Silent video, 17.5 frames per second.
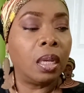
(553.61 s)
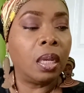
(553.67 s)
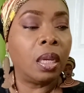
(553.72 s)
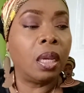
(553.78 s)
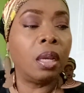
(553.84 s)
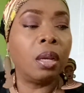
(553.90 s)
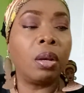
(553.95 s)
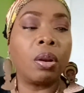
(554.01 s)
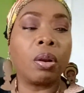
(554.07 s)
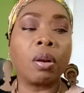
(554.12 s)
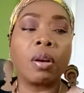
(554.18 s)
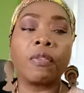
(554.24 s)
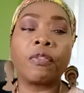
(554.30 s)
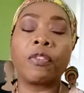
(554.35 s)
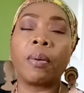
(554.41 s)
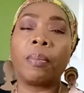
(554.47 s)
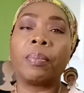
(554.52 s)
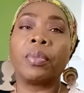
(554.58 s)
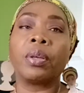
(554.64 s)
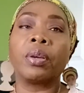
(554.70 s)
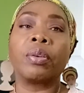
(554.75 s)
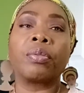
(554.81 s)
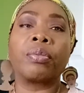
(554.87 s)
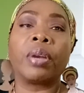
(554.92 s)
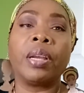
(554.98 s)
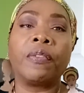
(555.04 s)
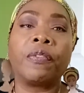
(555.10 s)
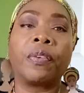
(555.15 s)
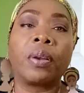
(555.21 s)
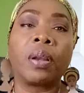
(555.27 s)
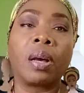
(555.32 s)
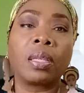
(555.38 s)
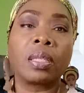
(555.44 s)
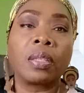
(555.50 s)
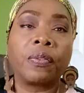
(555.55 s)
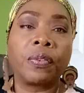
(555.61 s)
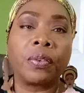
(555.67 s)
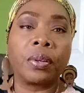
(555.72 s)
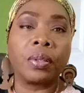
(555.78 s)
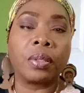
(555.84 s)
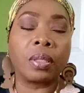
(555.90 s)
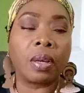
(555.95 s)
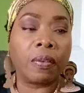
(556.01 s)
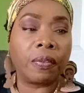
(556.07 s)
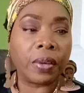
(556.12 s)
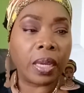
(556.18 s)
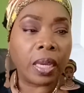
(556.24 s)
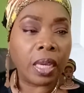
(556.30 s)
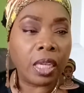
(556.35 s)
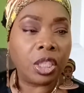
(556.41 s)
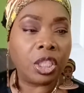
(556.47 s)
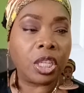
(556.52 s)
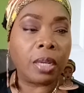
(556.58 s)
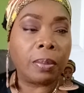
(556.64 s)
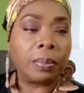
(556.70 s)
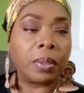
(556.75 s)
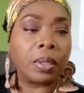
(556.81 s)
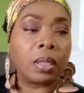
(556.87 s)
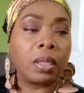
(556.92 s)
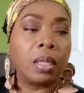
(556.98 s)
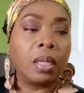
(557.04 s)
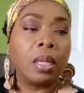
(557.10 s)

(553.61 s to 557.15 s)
He learned from the great philosophers of Egypt.